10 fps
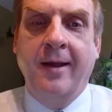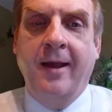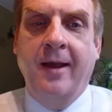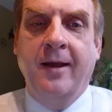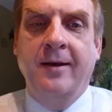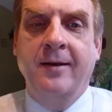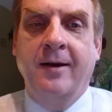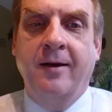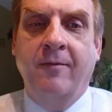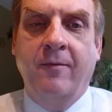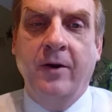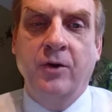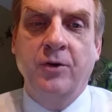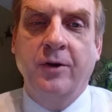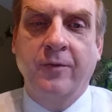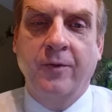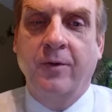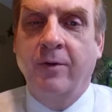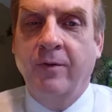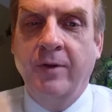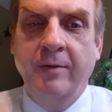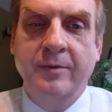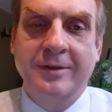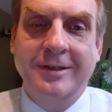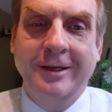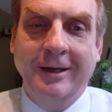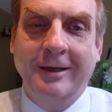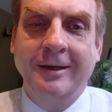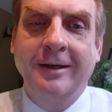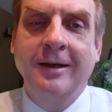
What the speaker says: and what it took for them to stick.